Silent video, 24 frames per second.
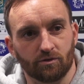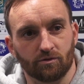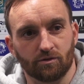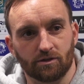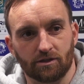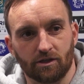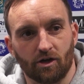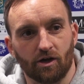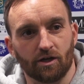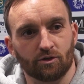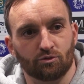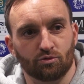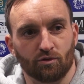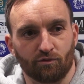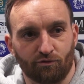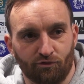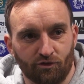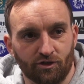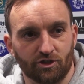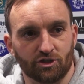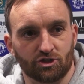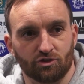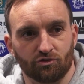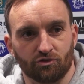I'd like to have
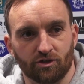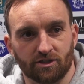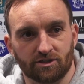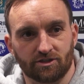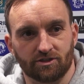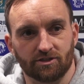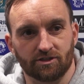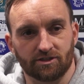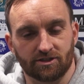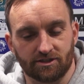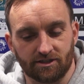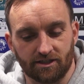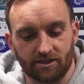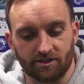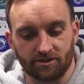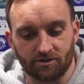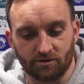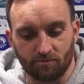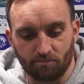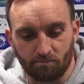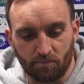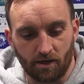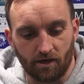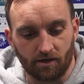finished the rest of the
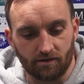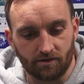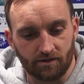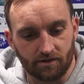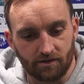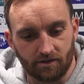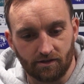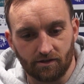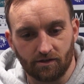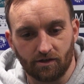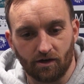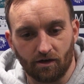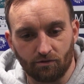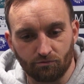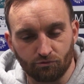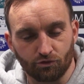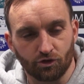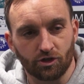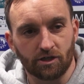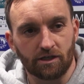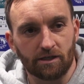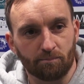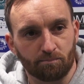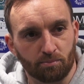season, but I'm
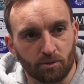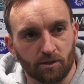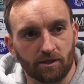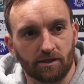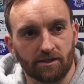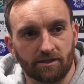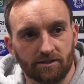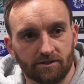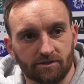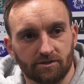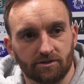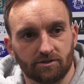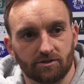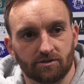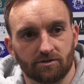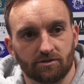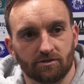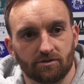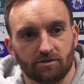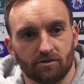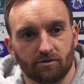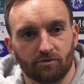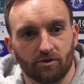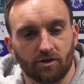really pleased
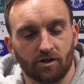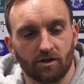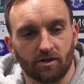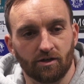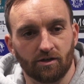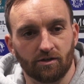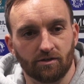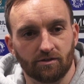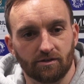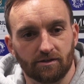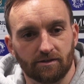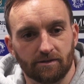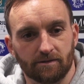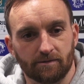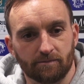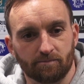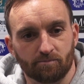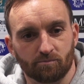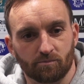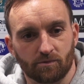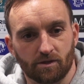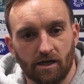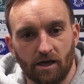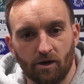of
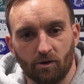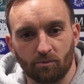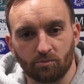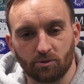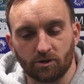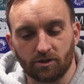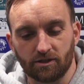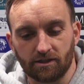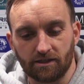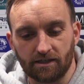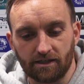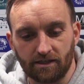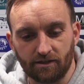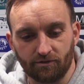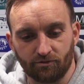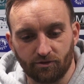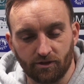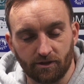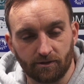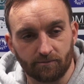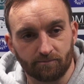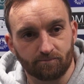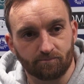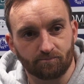how I'm going to leave
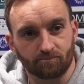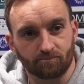it.